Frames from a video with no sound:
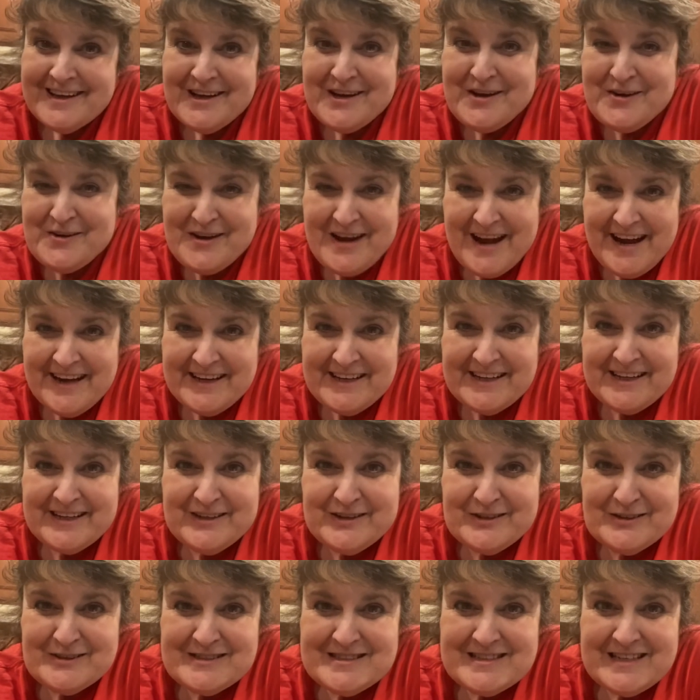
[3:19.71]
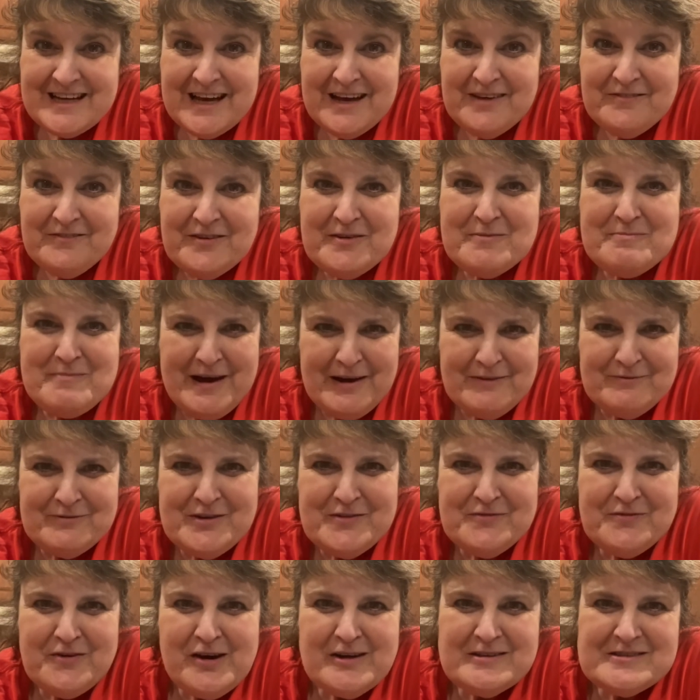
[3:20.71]
creating cool stuff at Mountain
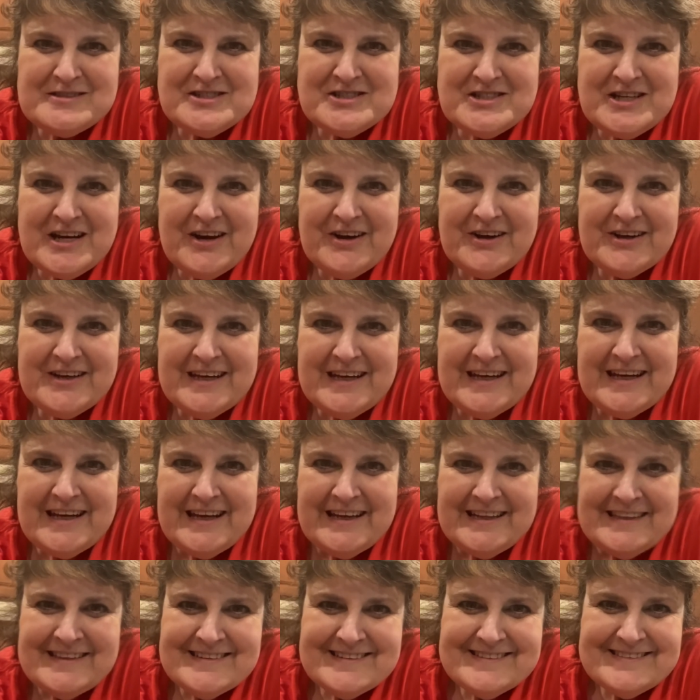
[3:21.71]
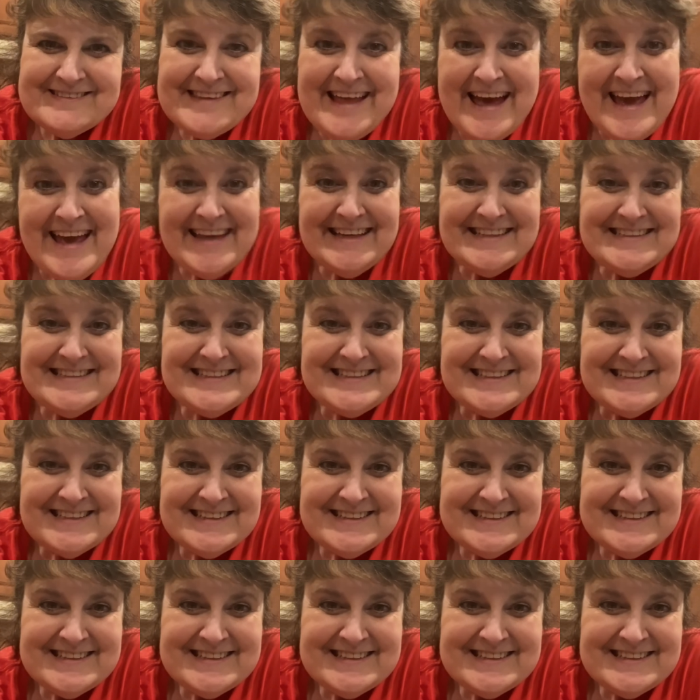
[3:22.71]
View Farms of Cherokee. Thanks.